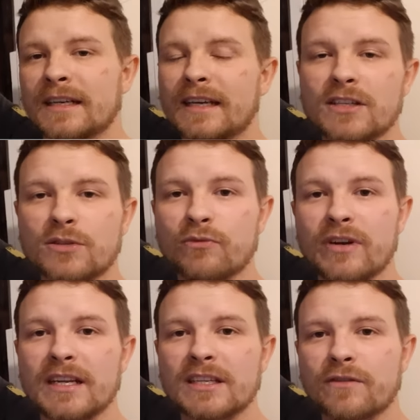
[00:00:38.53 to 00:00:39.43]
get some
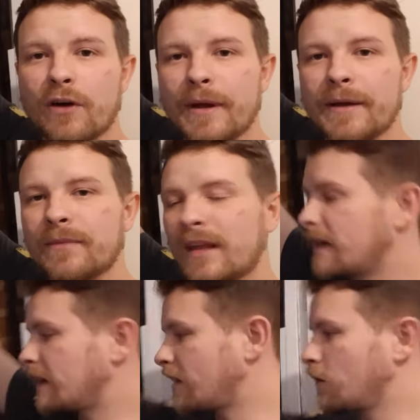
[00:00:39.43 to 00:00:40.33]
readings from it,
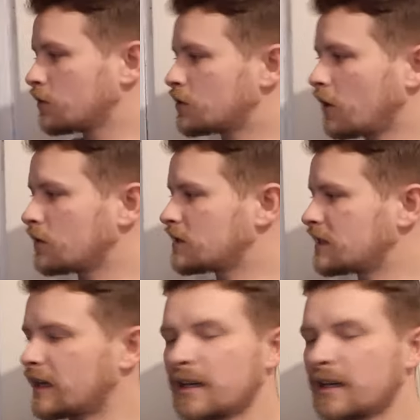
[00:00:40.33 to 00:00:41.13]
and then they'll also stick